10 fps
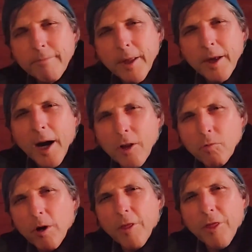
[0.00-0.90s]
I
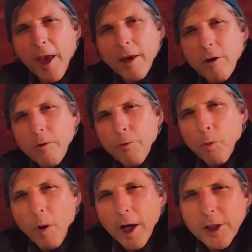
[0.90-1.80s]
just want to thank you for
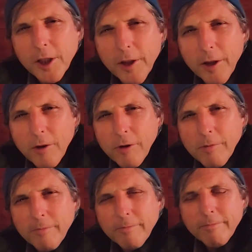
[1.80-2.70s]
watching
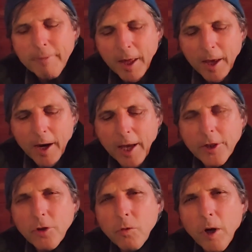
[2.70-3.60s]
this. And I
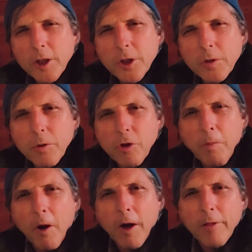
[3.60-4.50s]
do want you to
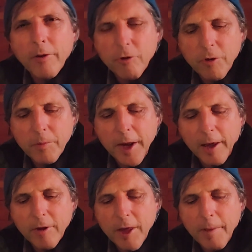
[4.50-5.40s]
respond. There's some
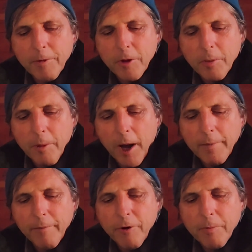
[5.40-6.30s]
next steps at the
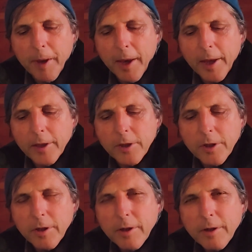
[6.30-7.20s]
bottom of your
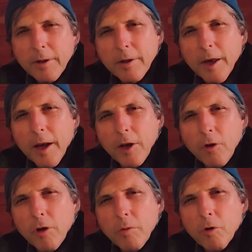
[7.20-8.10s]
page. And
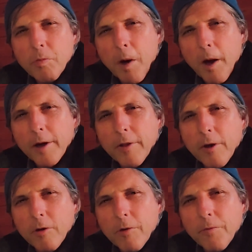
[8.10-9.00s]
you can respond to
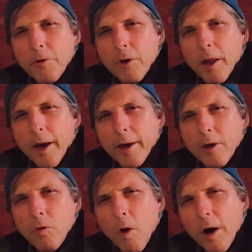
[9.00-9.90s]
those if you'd like.
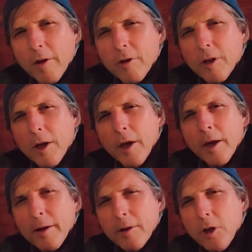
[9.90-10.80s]
You want us to
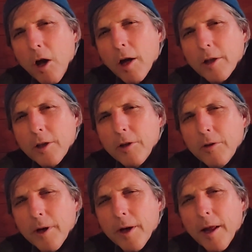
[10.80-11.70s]
talk to
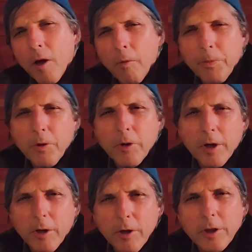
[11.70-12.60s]
you and help you and
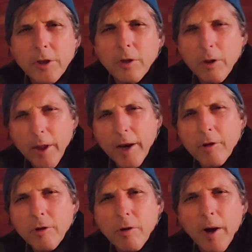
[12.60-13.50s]
encourage you. Let
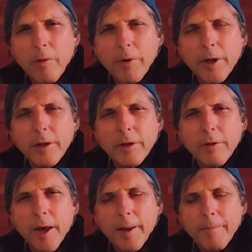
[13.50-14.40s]
us know how we can do
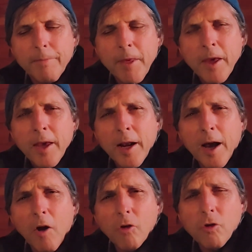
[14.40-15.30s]
that. And
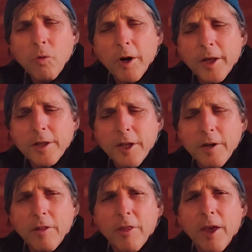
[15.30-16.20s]
I also want to
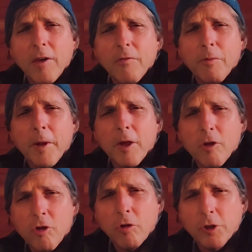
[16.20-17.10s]
continue to thank you for being
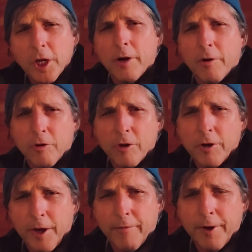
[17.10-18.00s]
so generous in
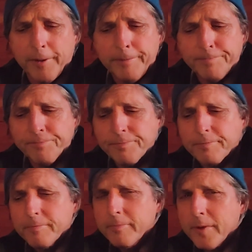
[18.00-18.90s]
your giving.
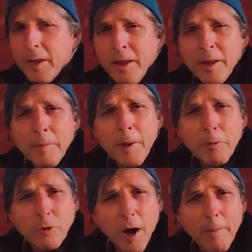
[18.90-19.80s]

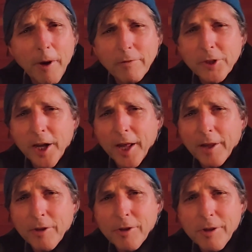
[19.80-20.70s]
People drop off
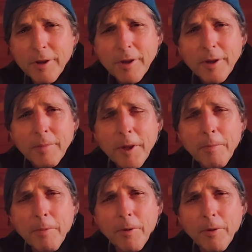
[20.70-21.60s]
checks,
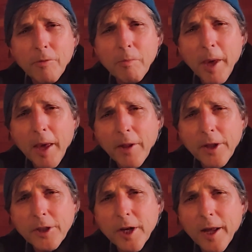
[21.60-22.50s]
people
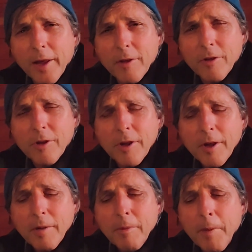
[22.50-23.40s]
mailing checks,
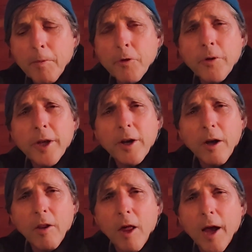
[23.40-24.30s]
people doing it
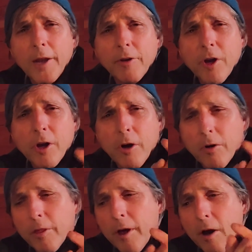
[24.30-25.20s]
online. You can
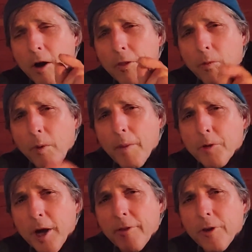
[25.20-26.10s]
go to the on the
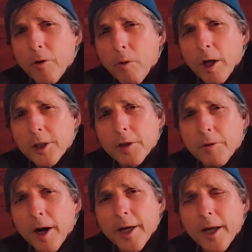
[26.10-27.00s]
website that you're watching
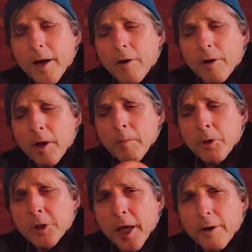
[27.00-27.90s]
right now and
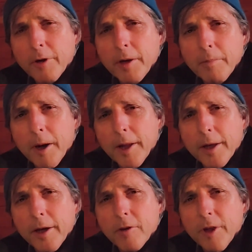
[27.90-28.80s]
push that green button
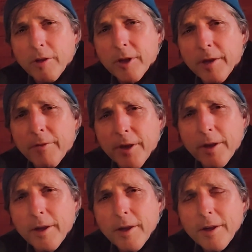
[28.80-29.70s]
and it says
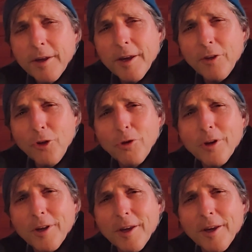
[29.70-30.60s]
giving and you
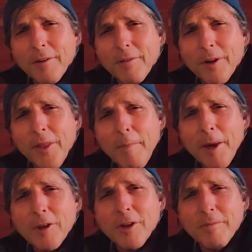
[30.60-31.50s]
can give. And that
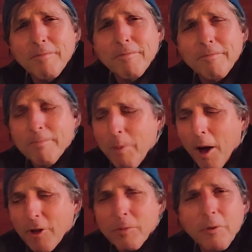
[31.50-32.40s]
makes it
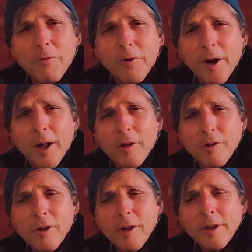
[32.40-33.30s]
possible for
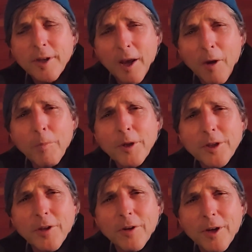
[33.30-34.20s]
us to help
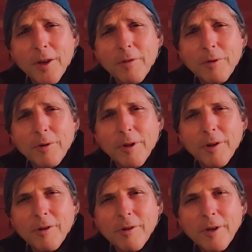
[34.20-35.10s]
each other get through
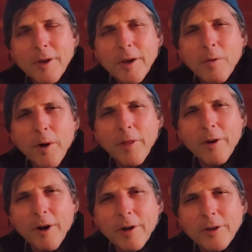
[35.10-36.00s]
this in a way
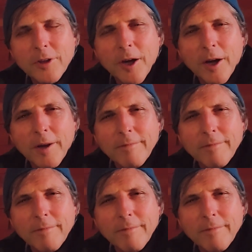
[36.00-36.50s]
that honors God.